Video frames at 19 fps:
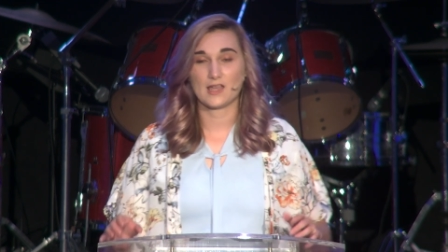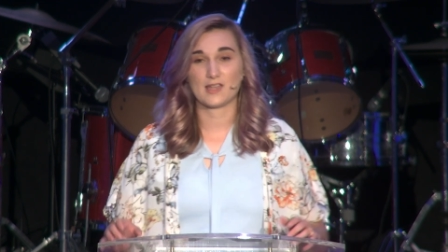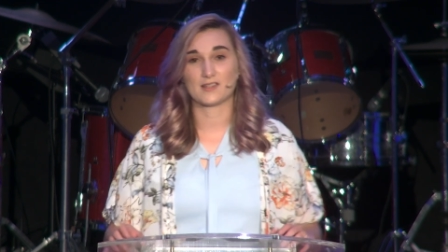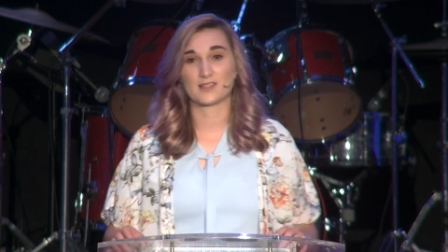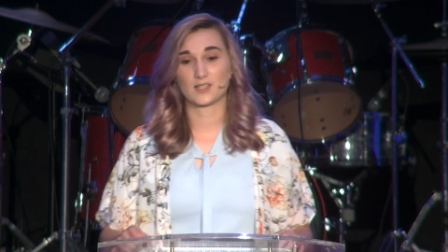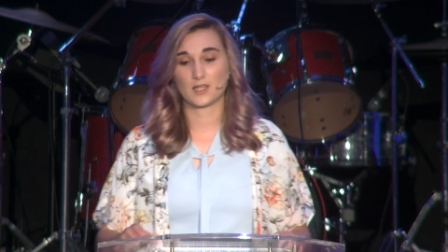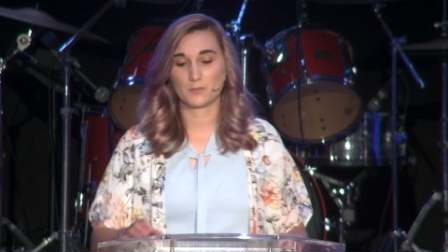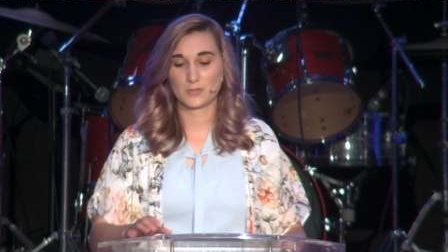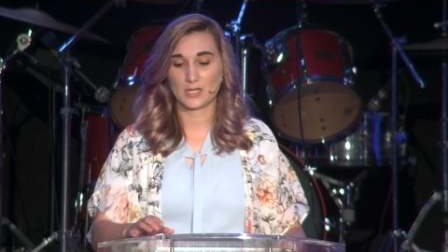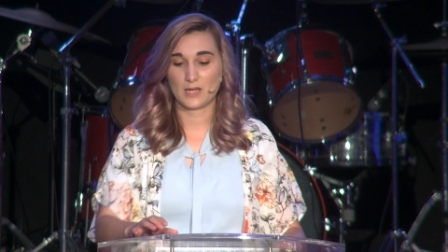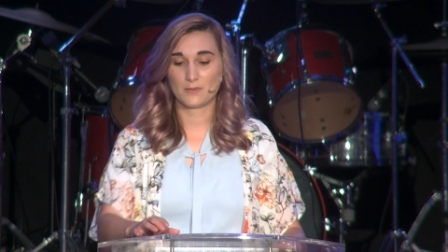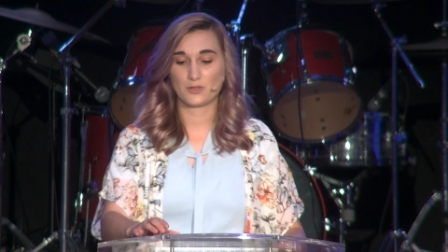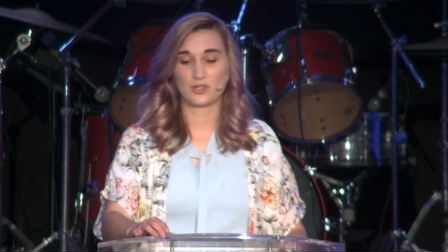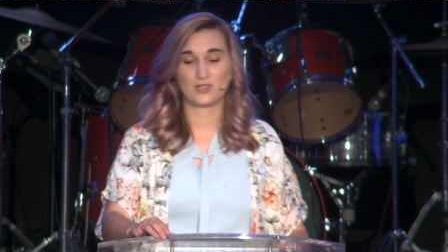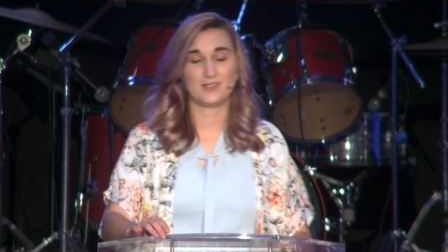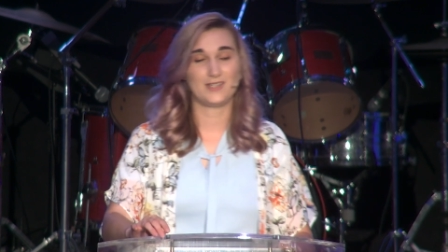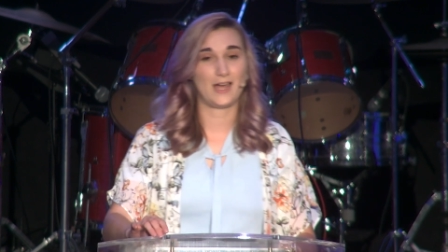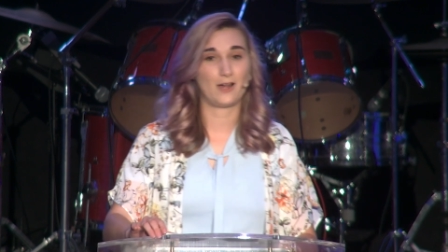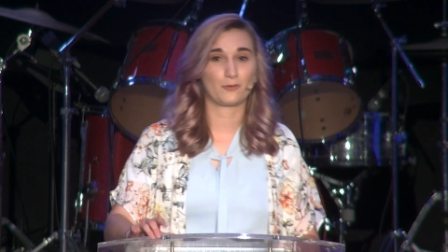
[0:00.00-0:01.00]
and sometimes
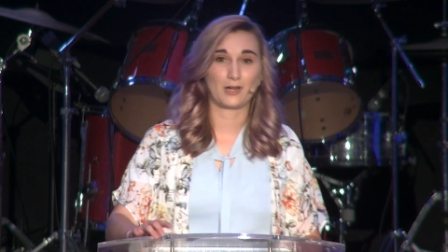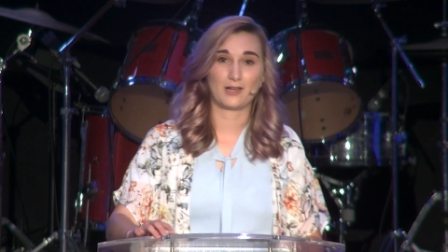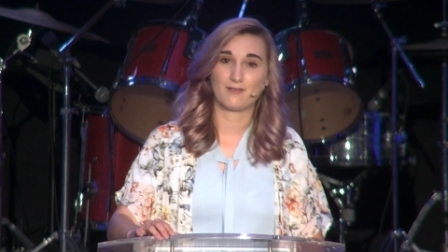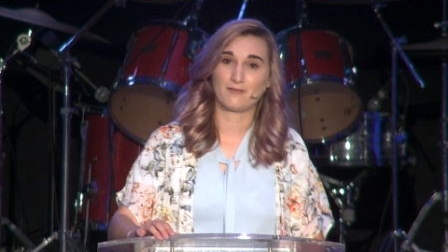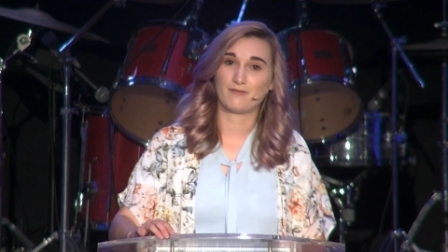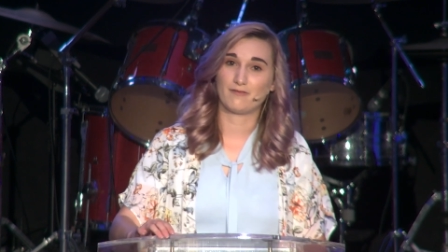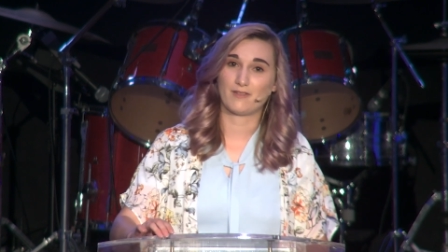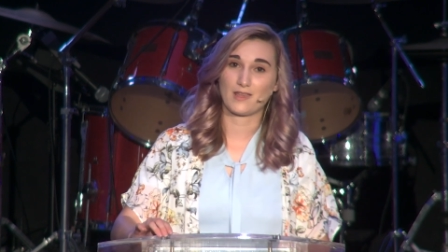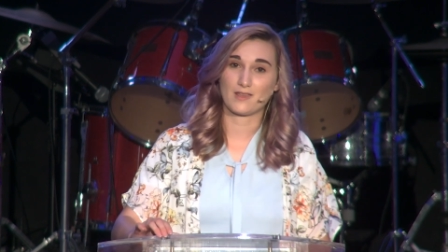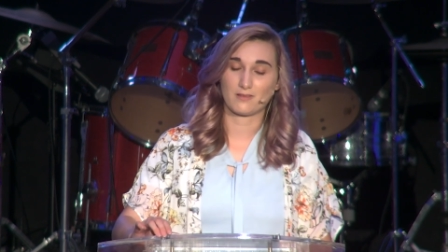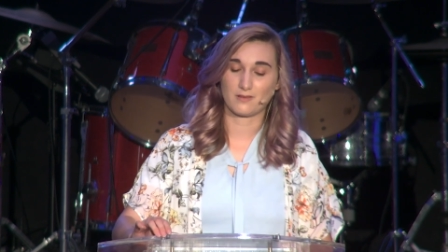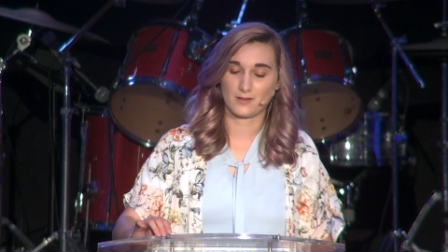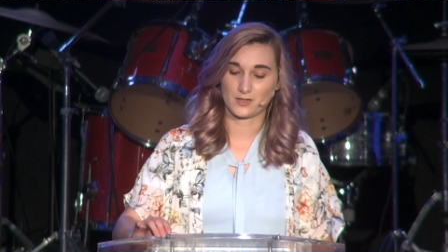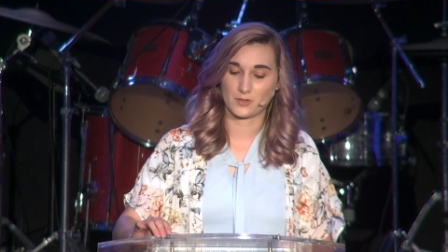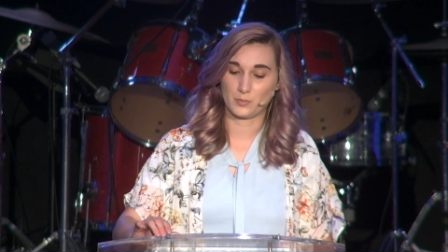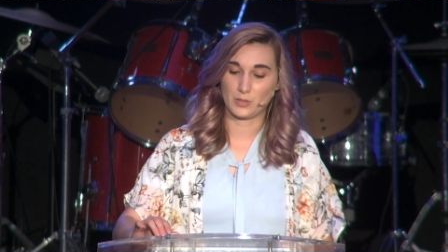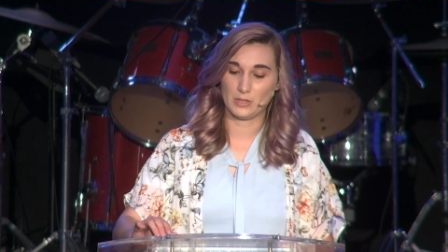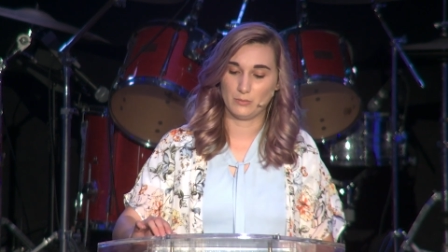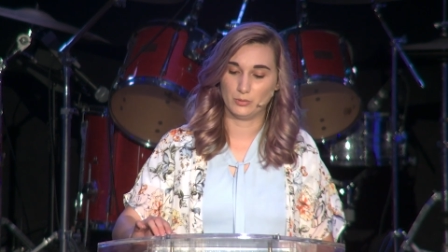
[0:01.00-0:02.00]
just downright
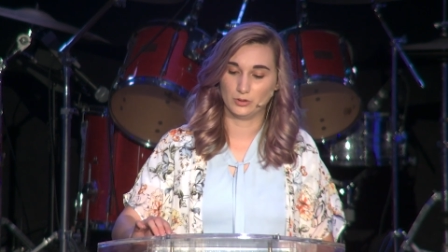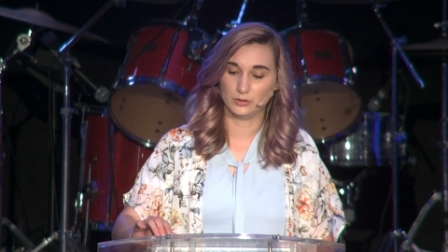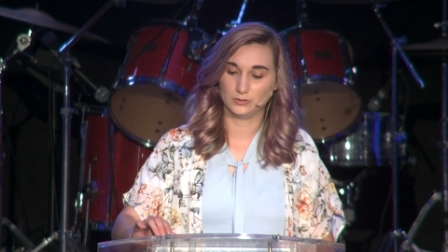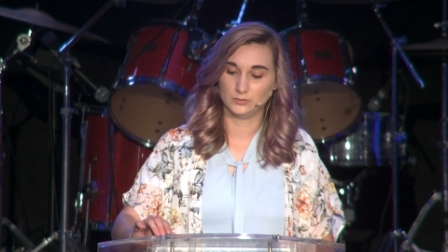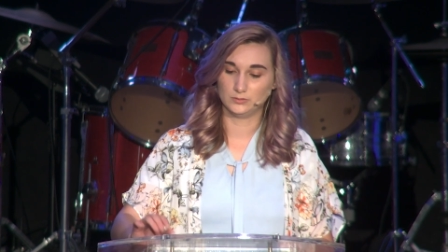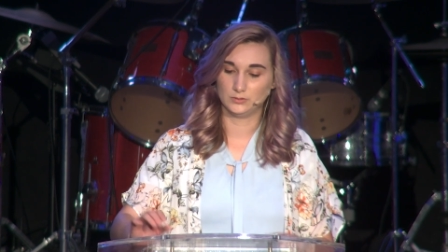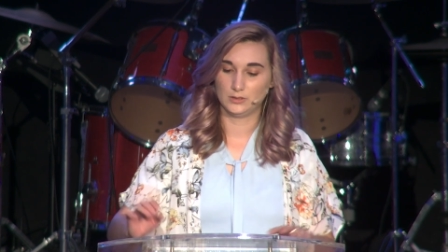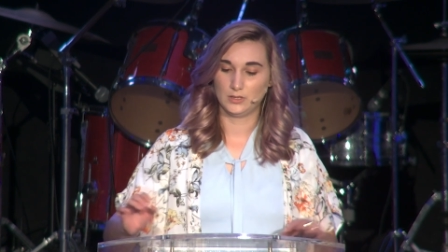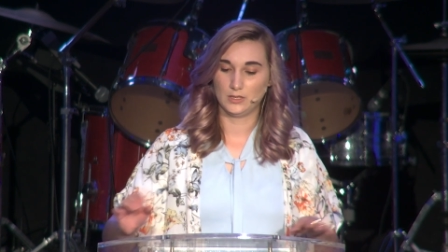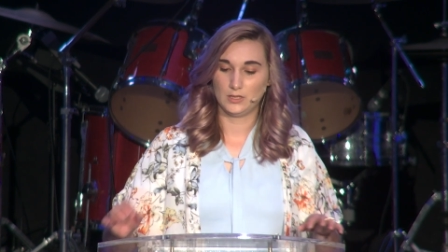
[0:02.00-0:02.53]
faithless people.